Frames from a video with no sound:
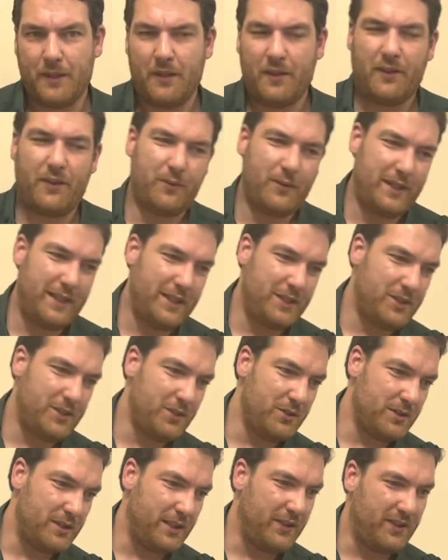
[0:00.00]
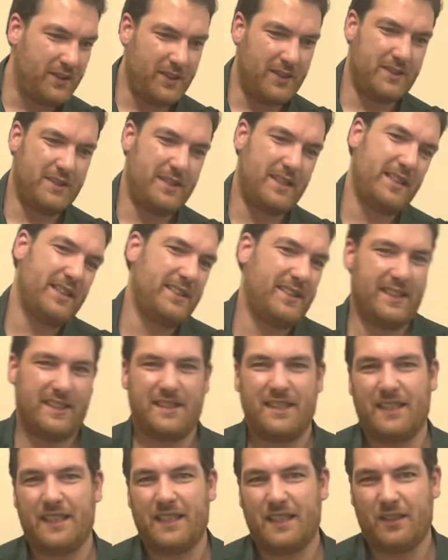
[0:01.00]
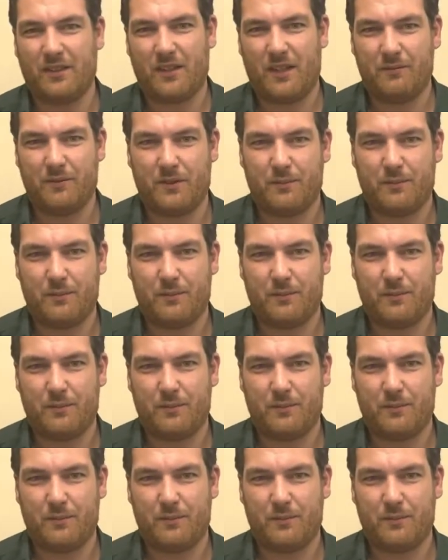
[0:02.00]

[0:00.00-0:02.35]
3 is usually 30 to 60 kilograms